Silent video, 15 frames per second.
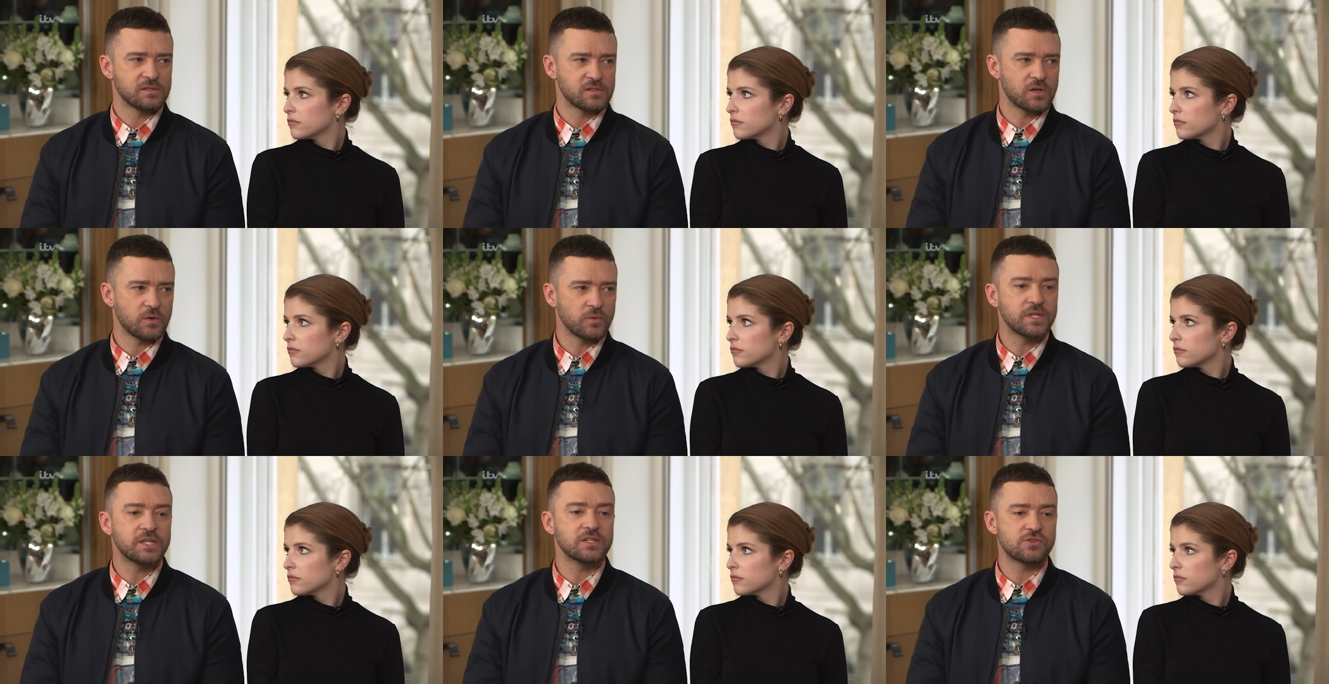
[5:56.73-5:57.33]
Speaker 1: So
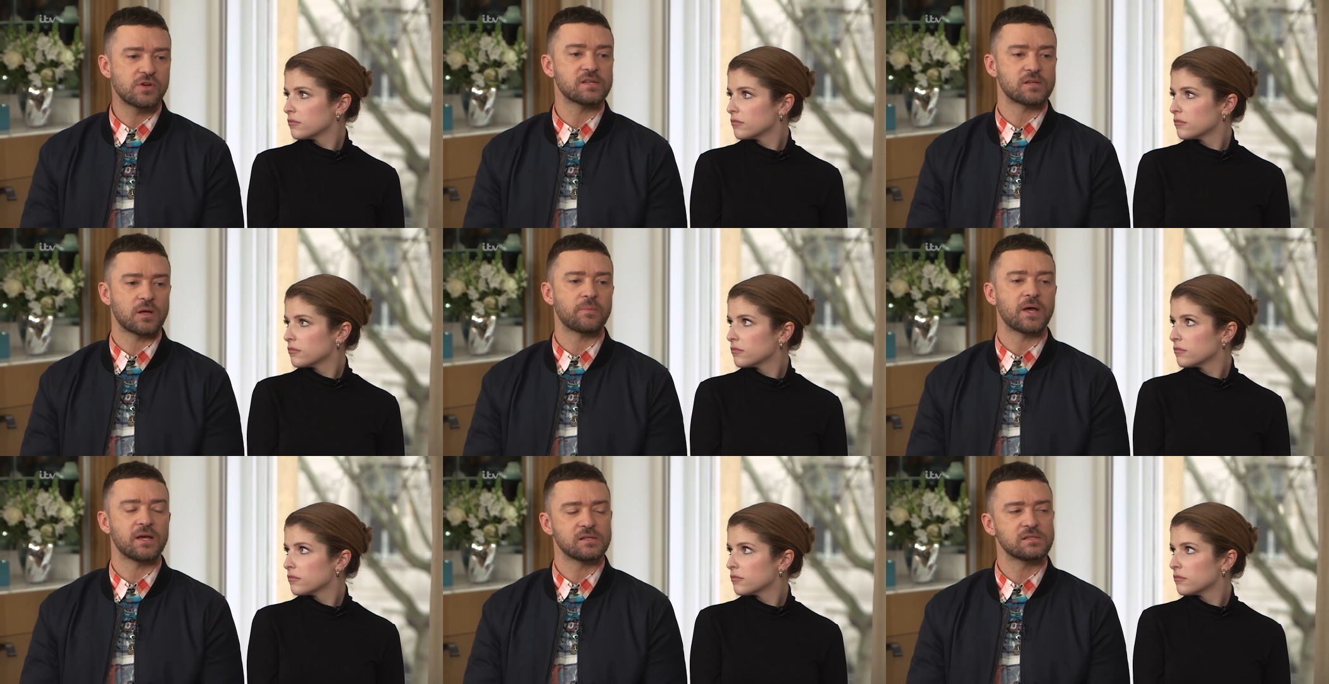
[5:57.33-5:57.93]
we did dress
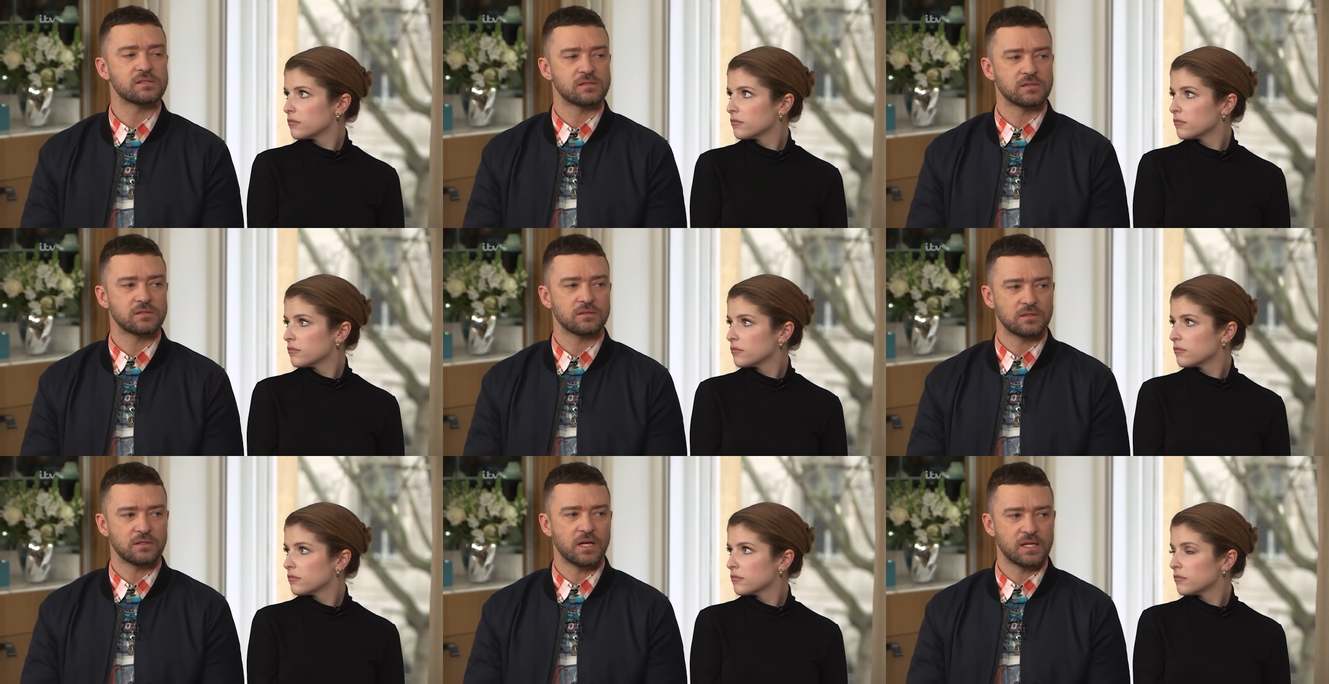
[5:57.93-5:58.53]
up as
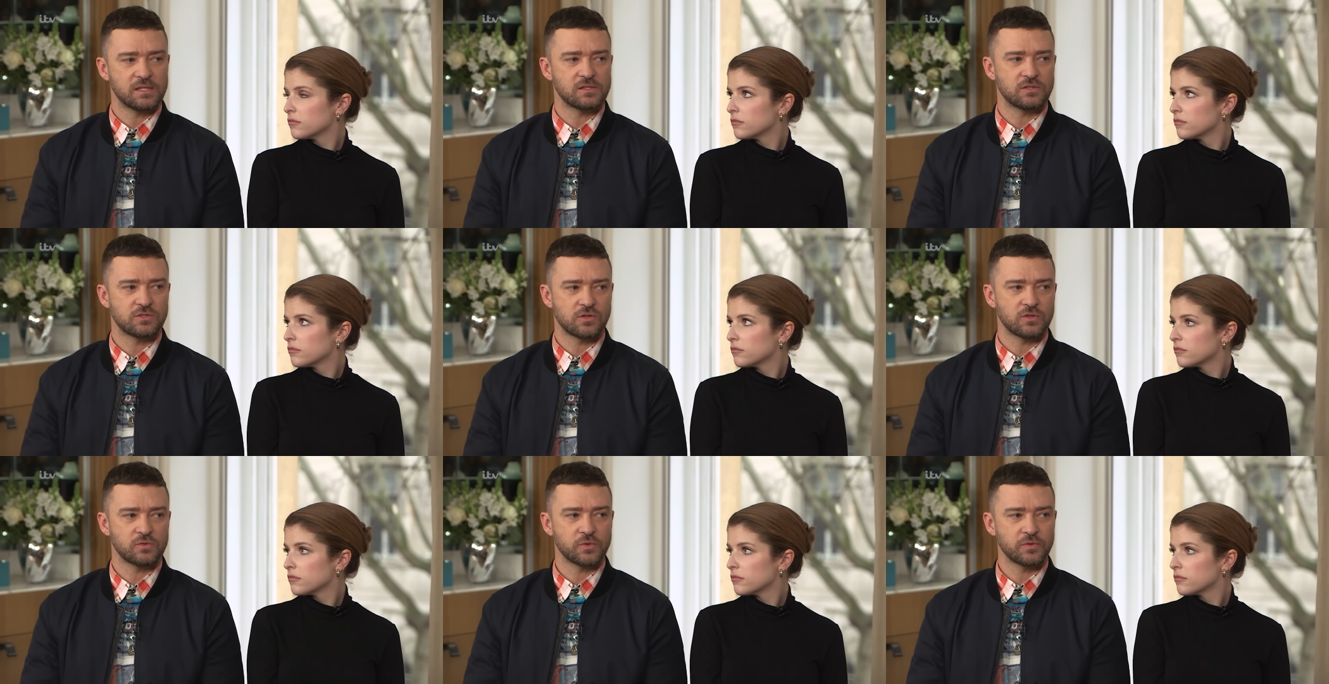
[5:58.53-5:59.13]
as the
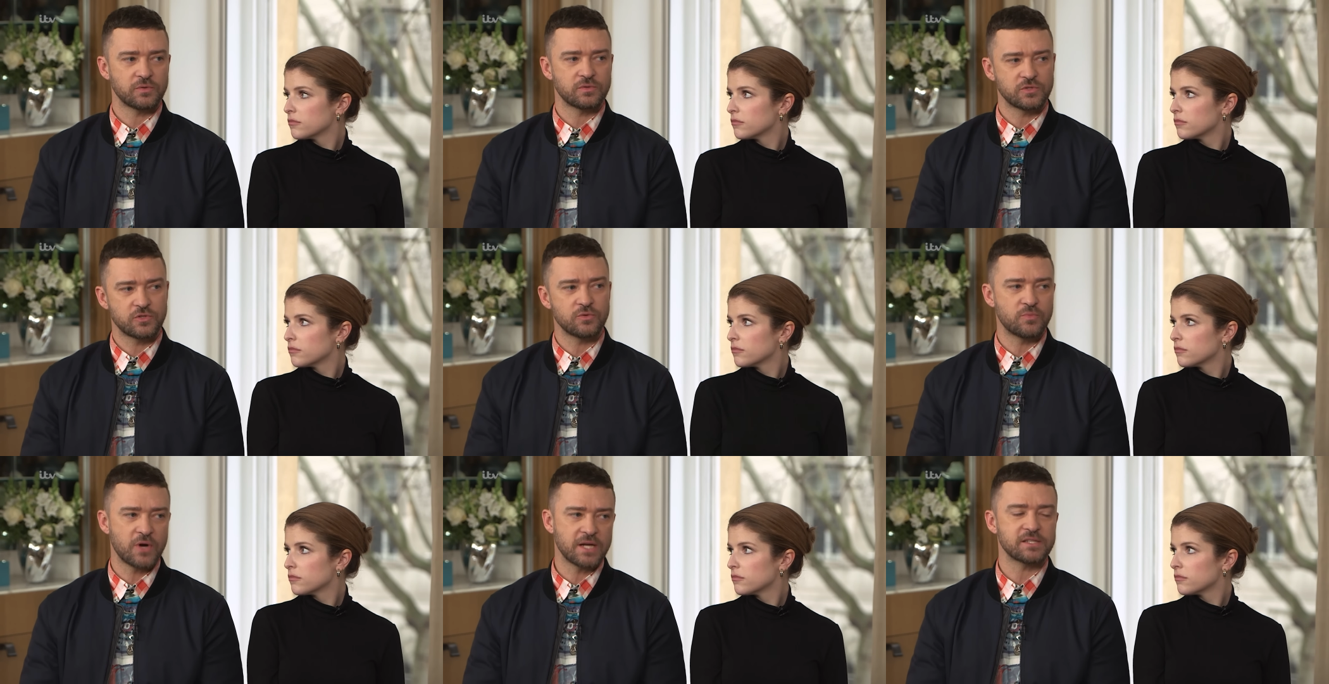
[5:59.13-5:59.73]
troll. We were
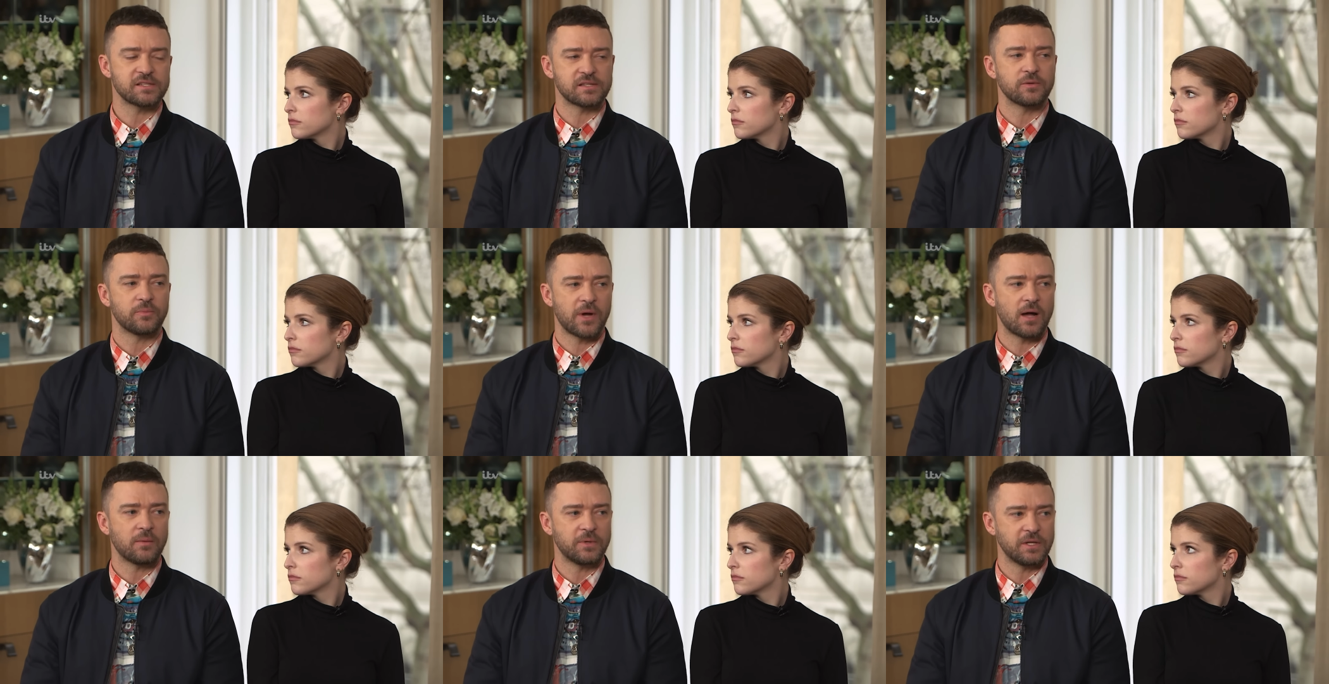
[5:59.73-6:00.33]
two branches and a
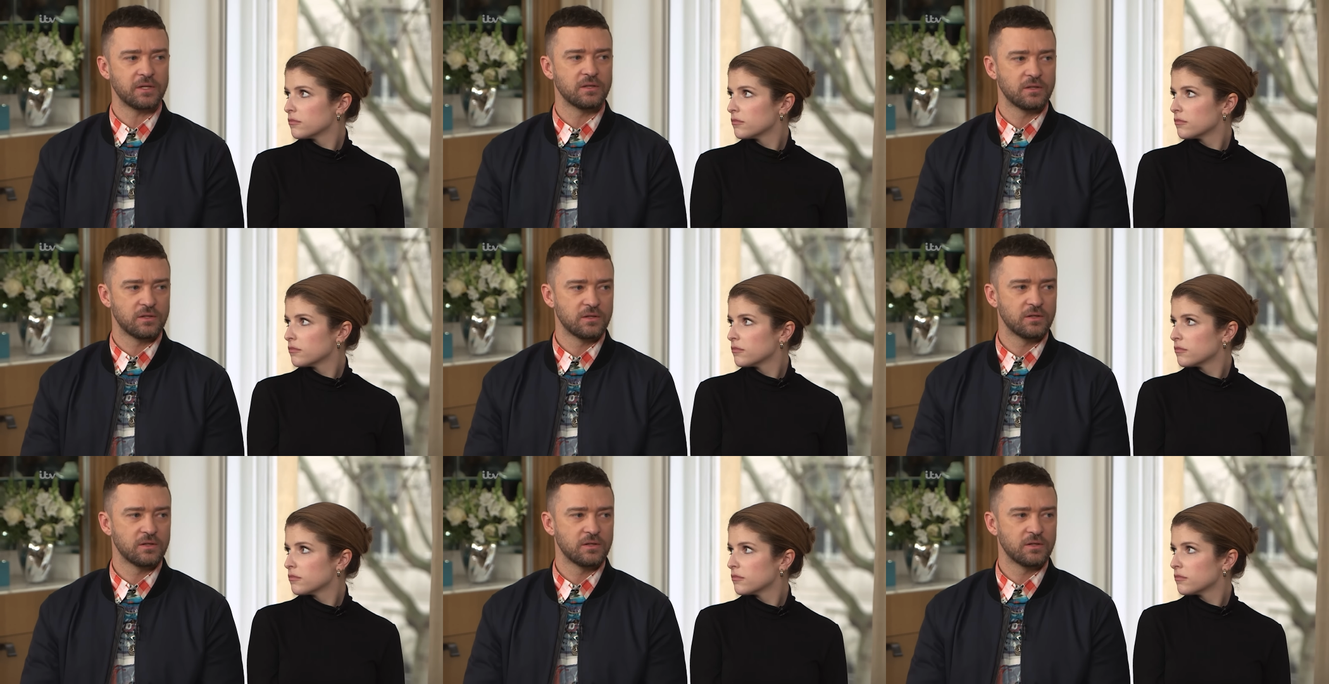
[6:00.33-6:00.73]
poppy.